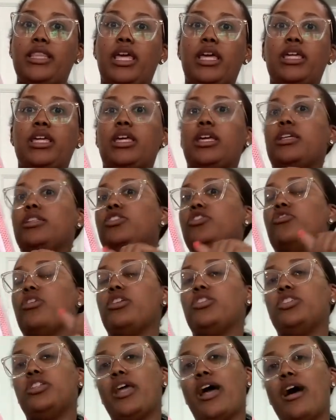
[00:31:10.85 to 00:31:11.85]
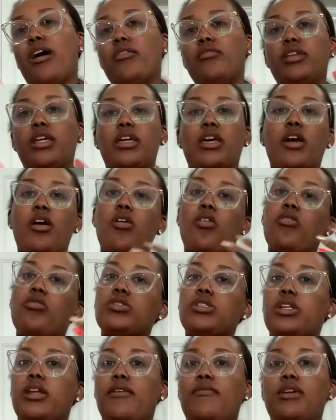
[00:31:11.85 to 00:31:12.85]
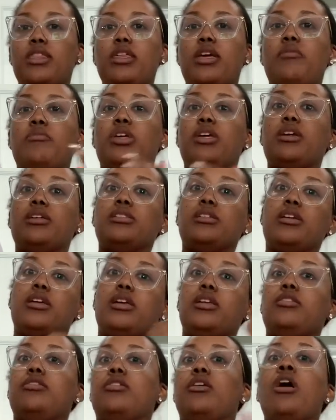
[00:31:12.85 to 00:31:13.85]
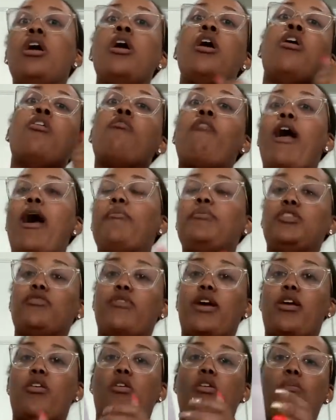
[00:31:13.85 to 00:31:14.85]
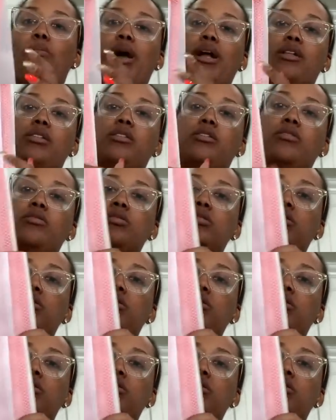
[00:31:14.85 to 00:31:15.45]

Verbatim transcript: they get stretched out, they get holes and everything because they're getting wrapped around all my clothes.